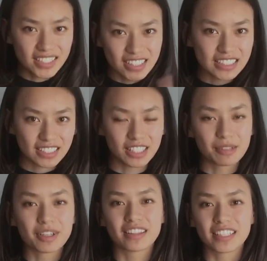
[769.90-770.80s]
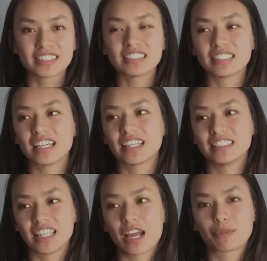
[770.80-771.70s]
Disclaimer, this is like
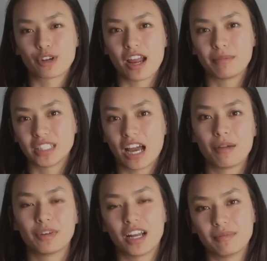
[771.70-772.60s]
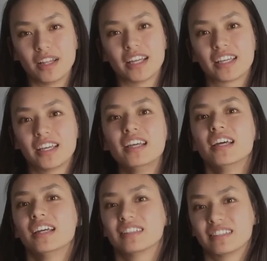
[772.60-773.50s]
exam cram time when I'm like
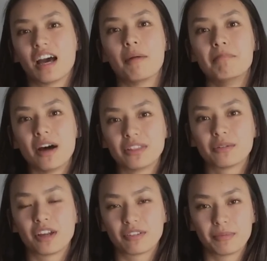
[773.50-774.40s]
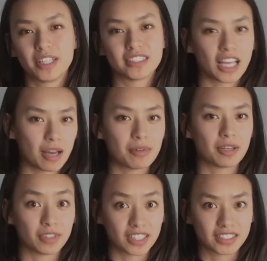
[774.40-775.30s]
a month away from the exam, when
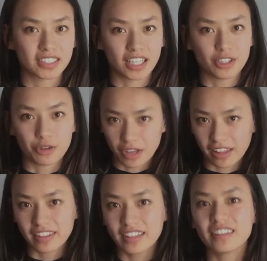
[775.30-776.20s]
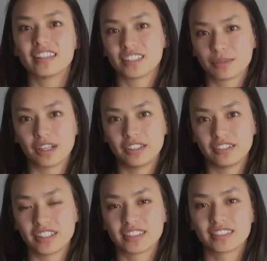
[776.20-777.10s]
I'm realizing I know nothing. This is when I do
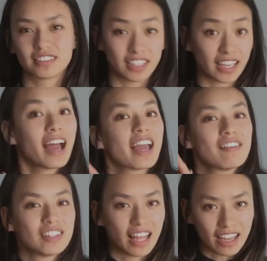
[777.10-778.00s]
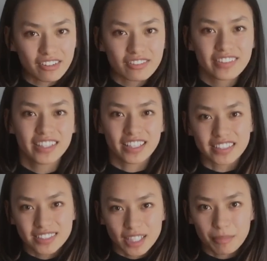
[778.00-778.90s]
this. Like, I have a life.
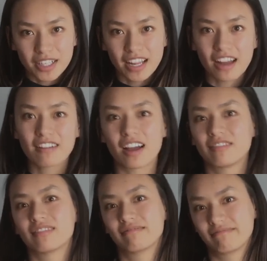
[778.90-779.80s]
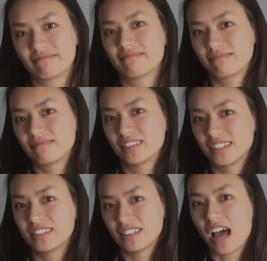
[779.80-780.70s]
It's summer now.
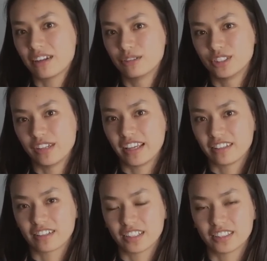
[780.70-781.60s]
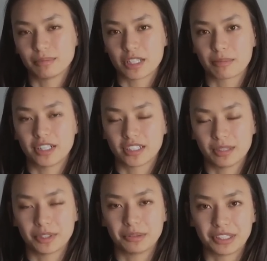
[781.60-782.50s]
I don't do Anki cards in my spare
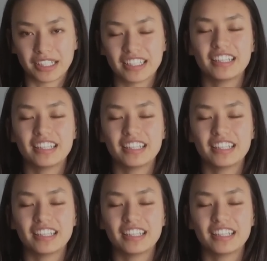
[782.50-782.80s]
time, don't worry.